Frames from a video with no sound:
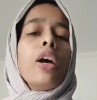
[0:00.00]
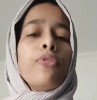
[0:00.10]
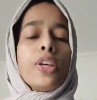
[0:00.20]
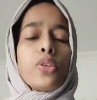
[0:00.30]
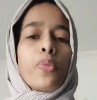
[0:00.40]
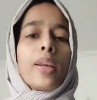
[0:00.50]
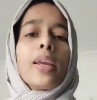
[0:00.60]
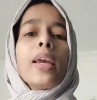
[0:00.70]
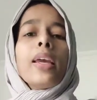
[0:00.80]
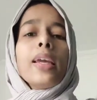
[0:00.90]
First one,
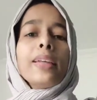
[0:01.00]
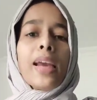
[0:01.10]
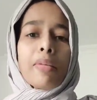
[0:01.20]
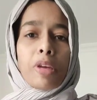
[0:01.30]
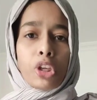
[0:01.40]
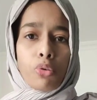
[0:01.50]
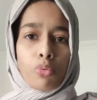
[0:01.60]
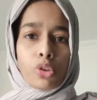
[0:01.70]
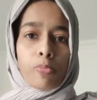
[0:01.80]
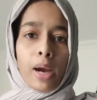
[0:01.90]
it can be
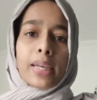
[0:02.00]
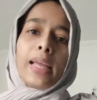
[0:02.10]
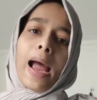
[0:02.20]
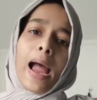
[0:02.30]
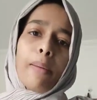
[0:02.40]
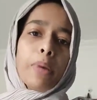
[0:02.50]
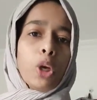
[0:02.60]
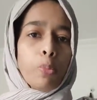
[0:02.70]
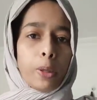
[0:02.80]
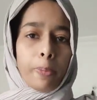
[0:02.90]
used by the
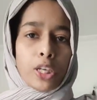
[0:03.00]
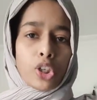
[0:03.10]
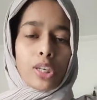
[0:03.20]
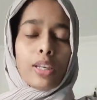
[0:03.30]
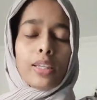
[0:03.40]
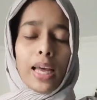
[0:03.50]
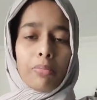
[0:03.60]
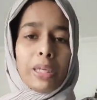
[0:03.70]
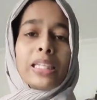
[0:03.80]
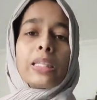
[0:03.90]
amblyopic patient.
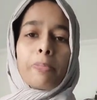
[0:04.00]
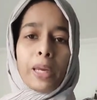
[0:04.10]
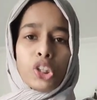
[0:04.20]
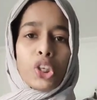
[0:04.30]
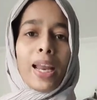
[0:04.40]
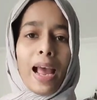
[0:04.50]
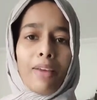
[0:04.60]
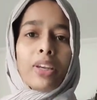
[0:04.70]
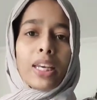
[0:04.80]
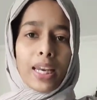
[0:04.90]
That means the patient
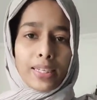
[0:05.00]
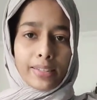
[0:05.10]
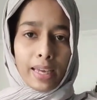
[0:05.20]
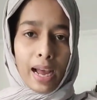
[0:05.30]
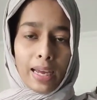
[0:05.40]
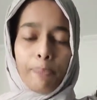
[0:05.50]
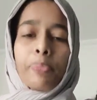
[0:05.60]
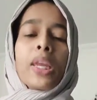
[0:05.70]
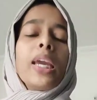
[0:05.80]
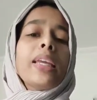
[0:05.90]
having lazy eye.
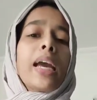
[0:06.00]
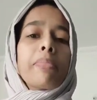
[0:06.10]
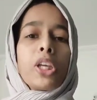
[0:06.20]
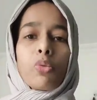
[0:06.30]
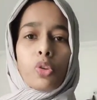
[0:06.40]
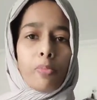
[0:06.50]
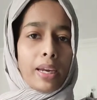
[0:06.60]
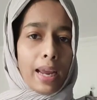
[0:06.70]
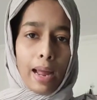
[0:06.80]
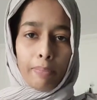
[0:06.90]
It can be used
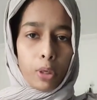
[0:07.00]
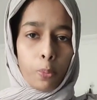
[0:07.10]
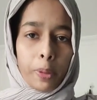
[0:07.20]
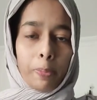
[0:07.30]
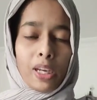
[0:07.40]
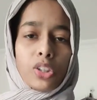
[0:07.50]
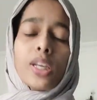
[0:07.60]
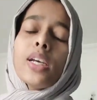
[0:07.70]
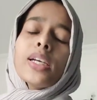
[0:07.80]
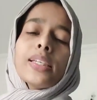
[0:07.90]
by amblyopic
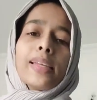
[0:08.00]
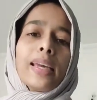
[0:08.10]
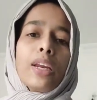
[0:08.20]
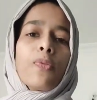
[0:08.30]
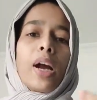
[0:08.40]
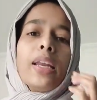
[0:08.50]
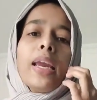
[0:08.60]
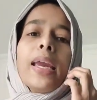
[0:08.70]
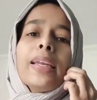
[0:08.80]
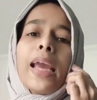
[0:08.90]
patient. Second one,
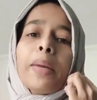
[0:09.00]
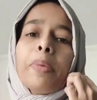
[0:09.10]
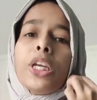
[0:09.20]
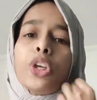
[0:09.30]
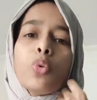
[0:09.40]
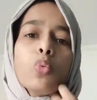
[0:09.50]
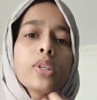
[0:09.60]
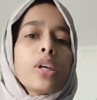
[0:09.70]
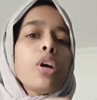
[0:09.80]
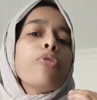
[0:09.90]
it can be
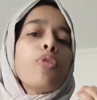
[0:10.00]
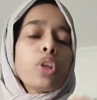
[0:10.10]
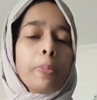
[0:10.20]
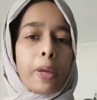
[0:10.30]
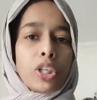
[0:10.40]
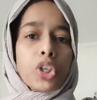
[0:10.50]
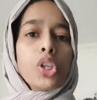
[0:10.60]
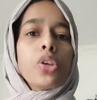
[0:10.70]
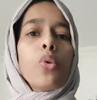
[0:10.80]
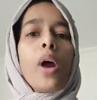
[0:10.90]
used for the
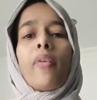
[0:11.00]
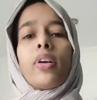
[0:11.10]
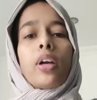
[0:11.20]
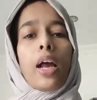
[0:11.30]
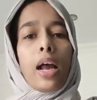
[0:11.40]
patients who have